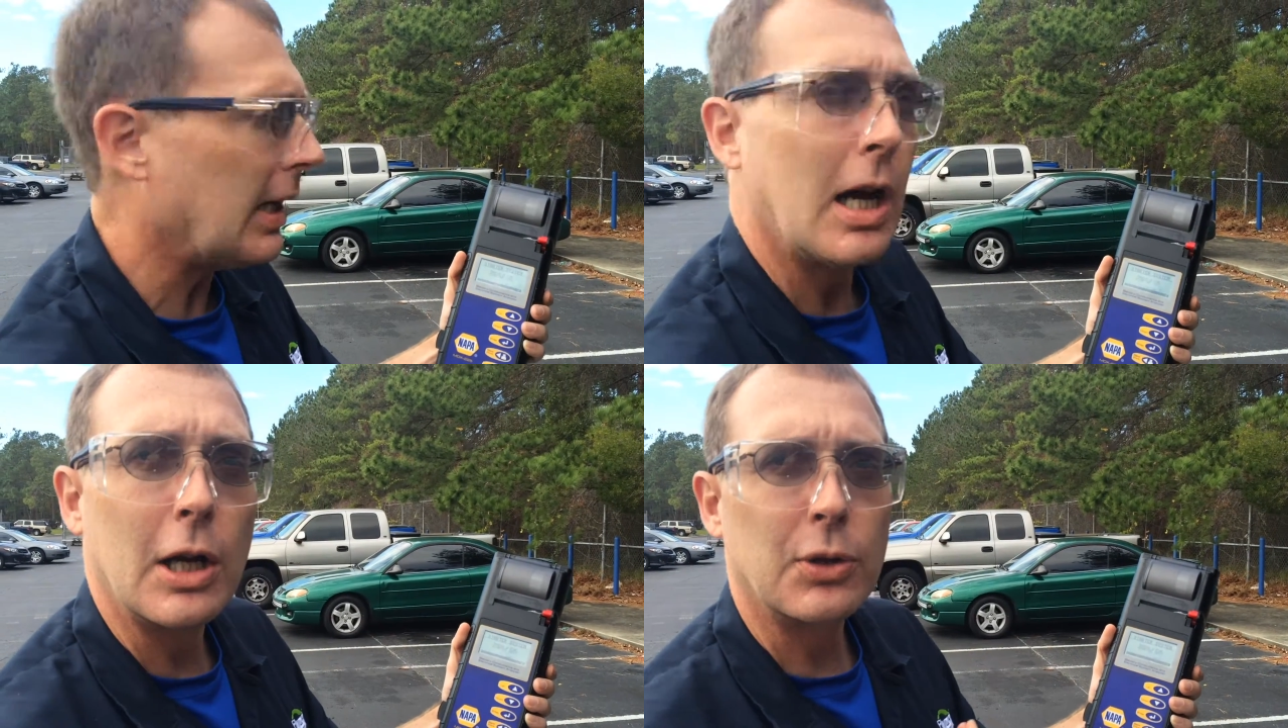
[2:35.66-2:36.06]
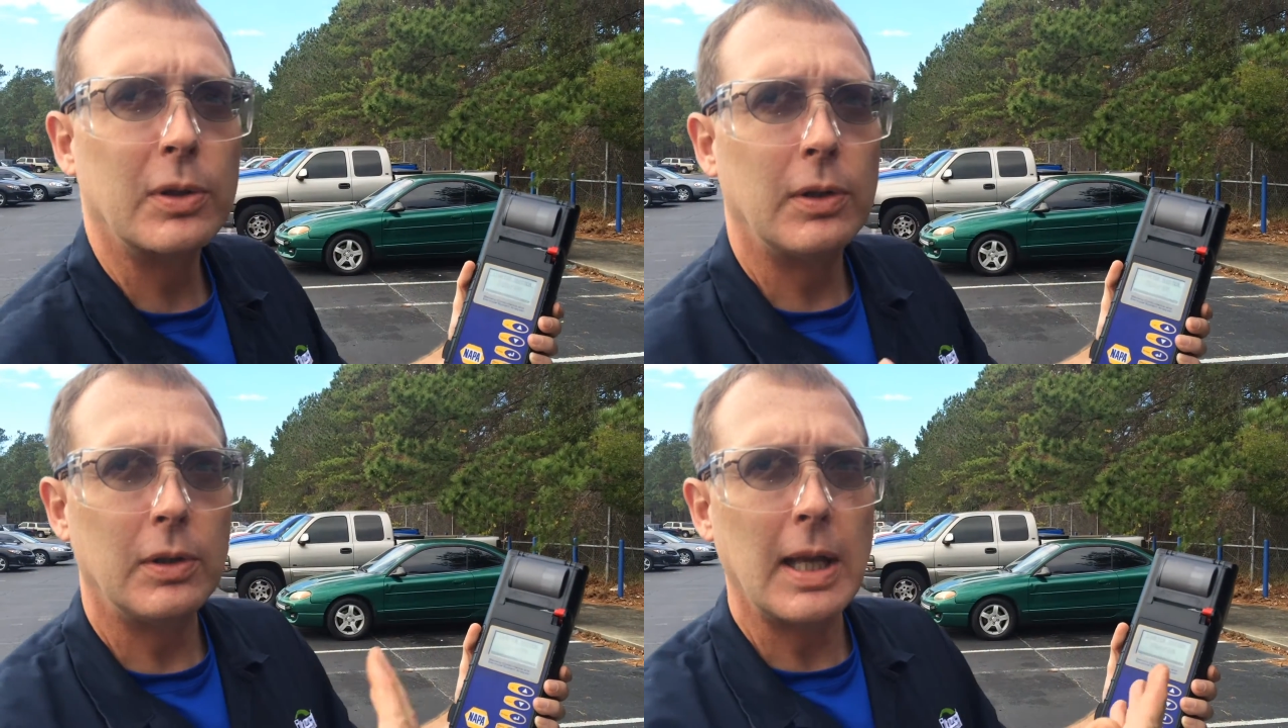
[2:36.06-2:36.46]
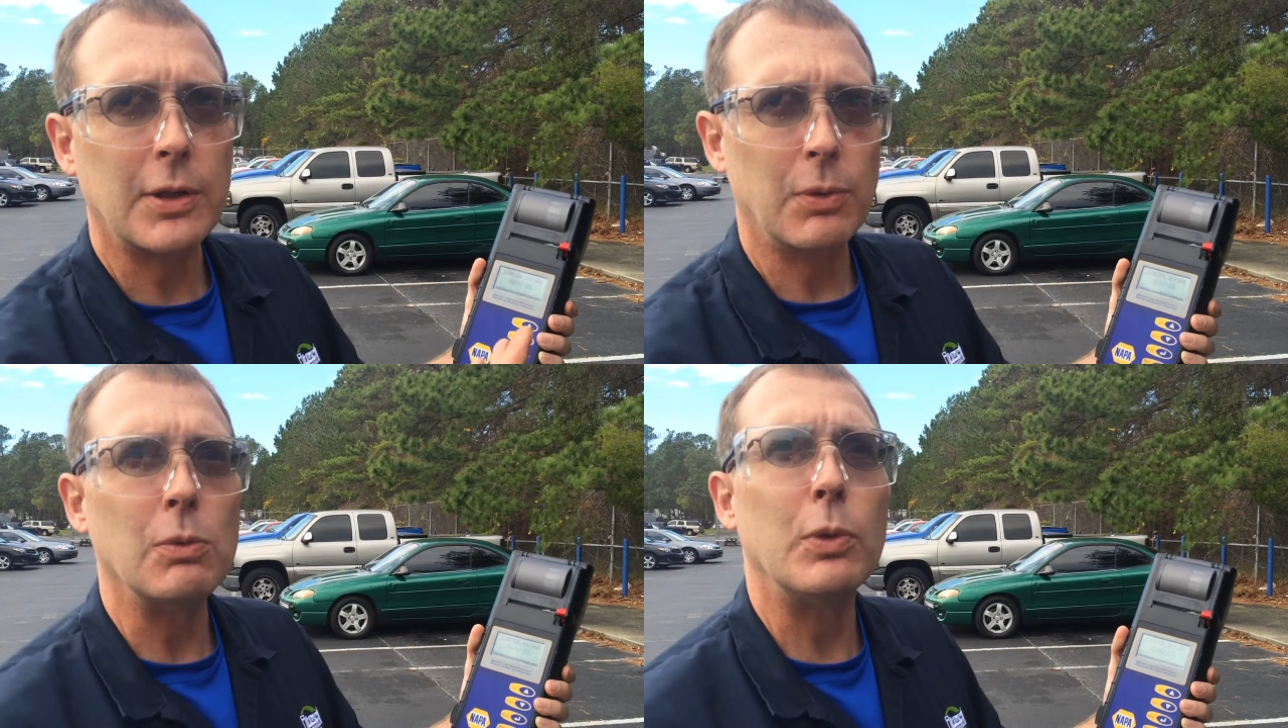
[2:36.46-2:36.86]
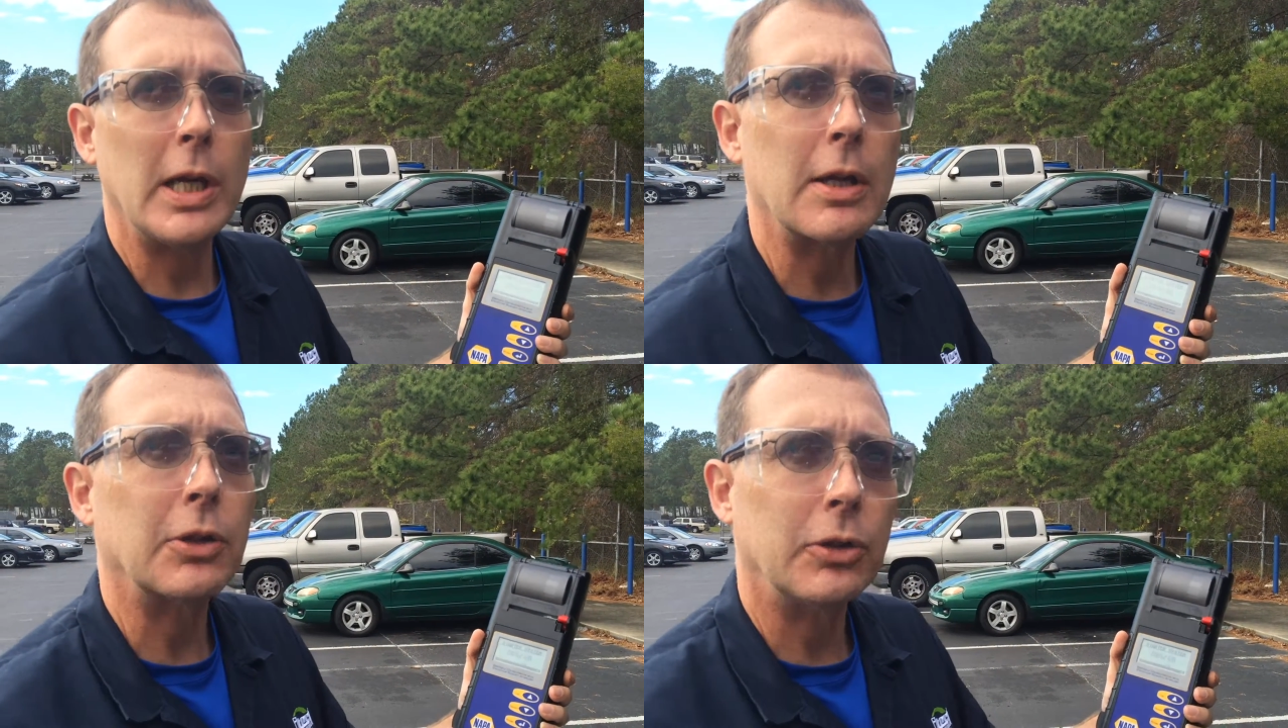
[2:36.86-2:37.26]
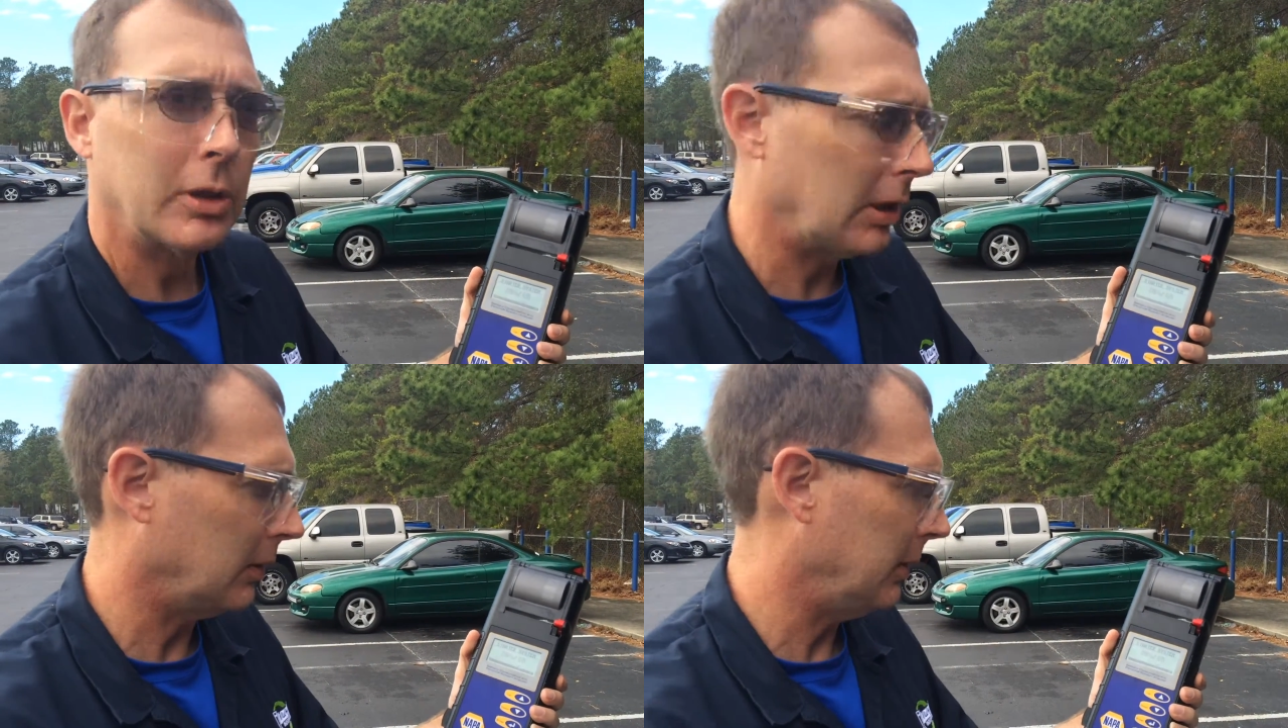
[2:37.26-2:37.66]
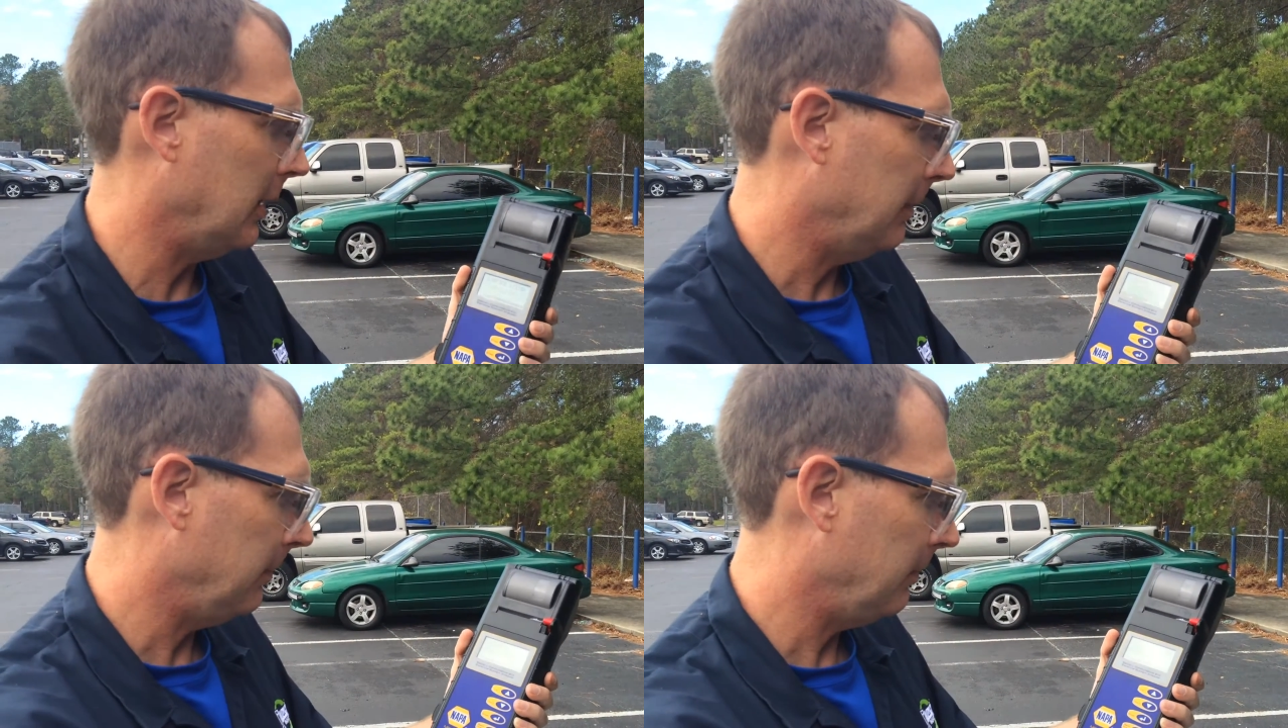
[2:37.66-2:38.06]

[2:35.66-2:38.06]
800. That's what we entered earlier.